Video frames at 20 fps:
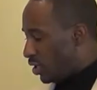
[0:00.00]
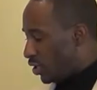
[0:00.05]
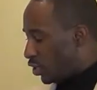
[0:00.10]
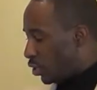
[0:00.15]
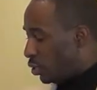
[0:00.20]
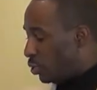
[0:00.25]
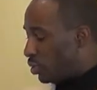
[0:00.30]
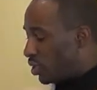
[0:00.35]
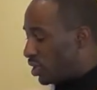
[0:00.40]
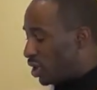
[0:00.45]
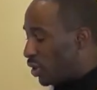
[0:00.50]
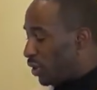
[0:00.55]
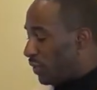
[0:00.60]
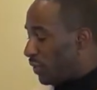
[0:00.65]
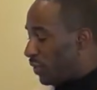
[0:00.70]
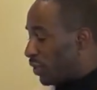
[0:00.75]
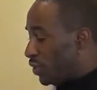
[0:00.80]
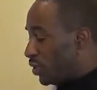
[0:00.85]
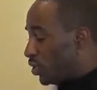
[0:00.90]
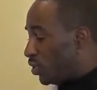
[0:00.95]
2
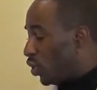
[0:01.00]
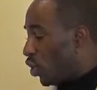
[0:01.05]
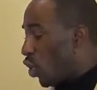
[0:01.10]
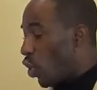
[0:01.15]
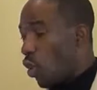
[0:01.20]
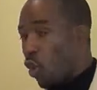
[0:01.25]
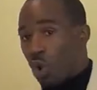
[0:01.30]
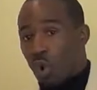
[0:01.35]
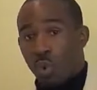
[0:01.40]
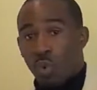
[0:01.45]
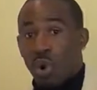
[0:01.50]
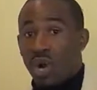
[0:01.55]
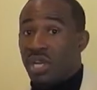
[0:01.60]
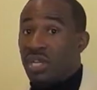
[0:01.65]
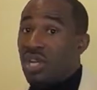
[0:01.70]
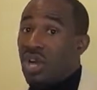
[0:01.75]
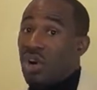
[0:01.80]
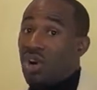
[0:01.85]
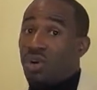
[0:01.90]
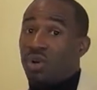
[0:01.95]
silvers or
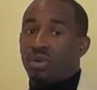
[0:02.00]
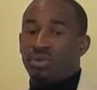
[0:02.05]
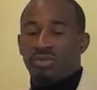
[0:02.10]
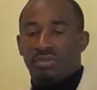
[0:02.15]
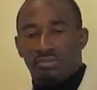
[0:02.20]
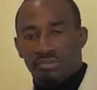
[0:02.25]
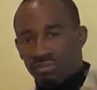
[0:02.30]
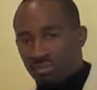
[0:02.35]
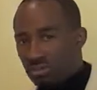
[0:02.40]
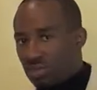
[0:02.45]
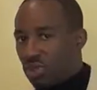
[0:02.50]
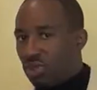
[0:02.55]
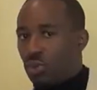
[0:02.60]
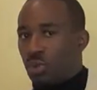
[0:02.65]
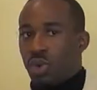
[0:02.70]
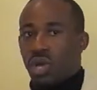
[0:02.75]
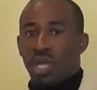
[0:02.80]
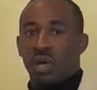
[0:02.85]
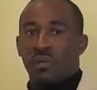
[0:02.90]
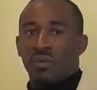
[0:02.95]
1 gold, you're
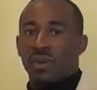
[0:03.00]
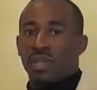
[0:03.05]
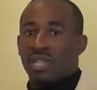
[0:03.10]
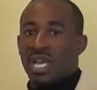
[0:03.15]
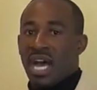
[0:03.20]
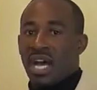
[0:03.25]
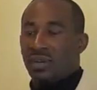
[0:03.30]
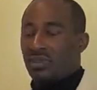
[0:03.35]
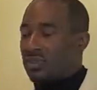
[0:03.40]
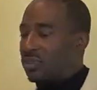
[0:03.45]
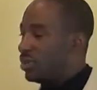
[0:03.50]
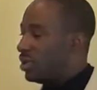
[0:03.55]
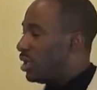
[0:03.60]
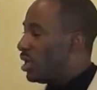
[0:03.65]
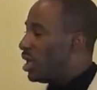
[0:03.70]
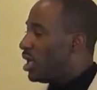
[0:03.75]
well over 1,000.